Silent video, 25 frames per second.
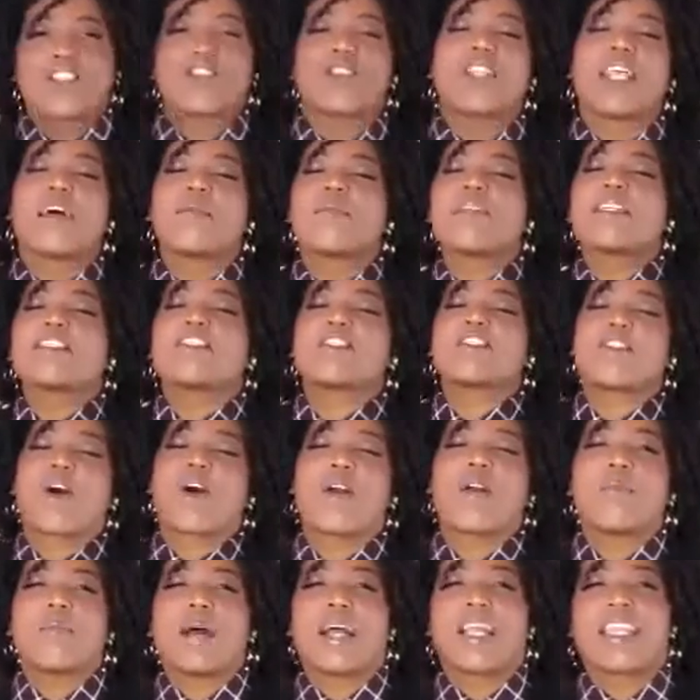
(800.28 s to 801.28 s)
So let me
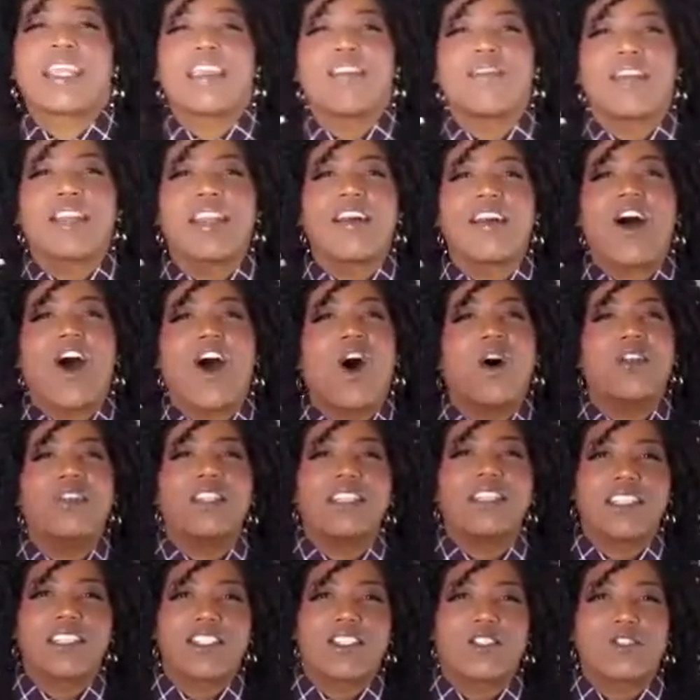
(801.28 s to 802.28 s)
start by giving all
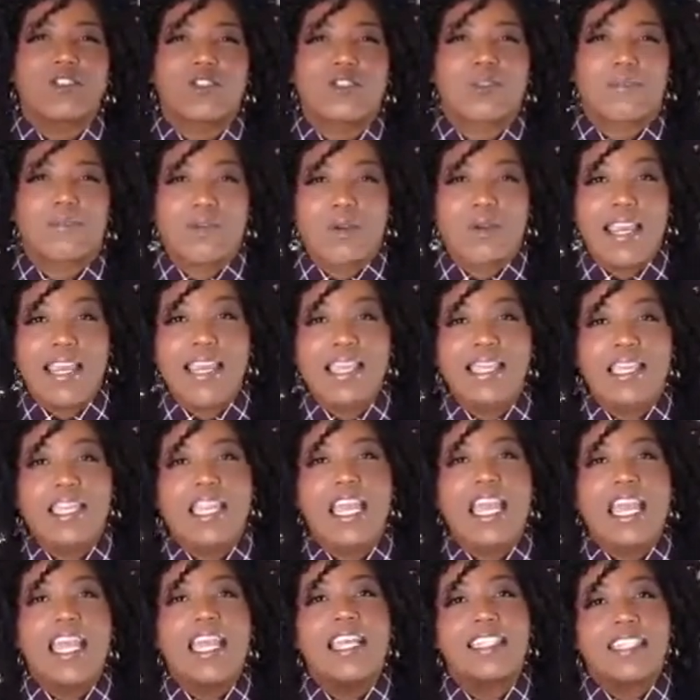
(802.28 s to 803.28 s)
the listeners a break.
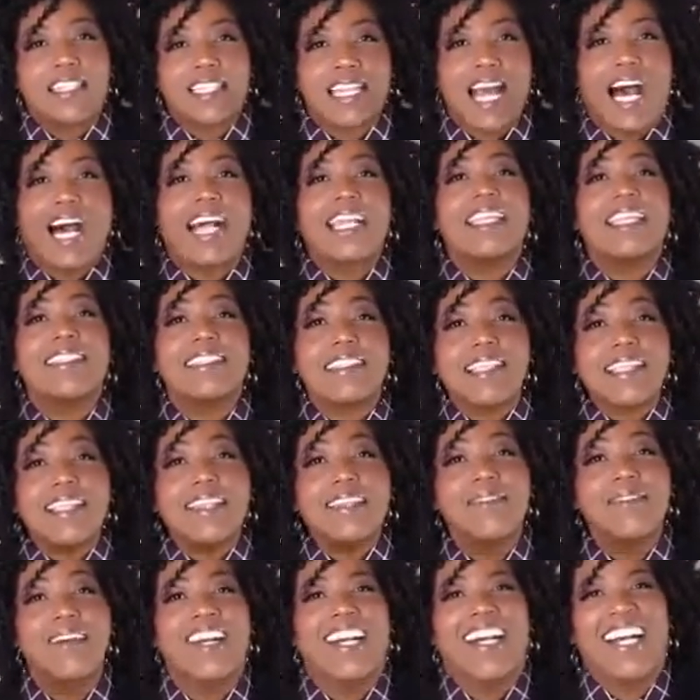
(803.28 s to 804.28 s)
It's not
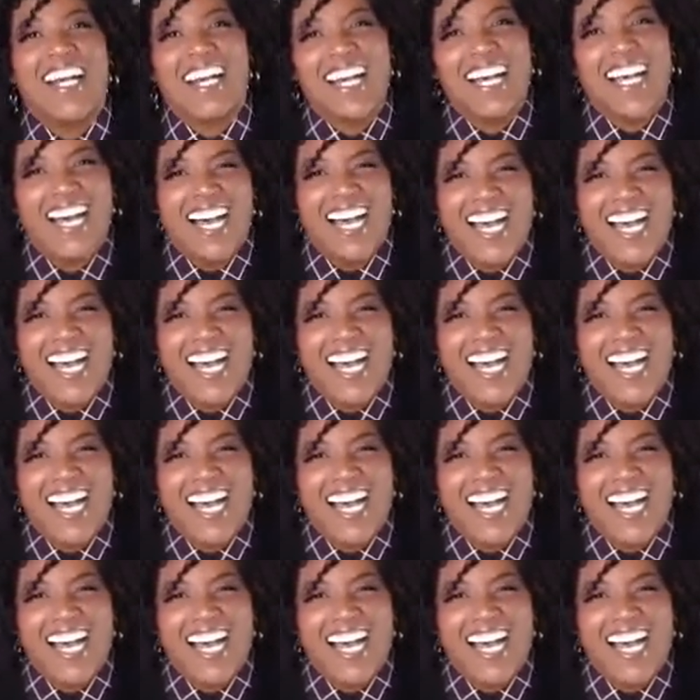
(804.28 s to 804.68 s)
easy. And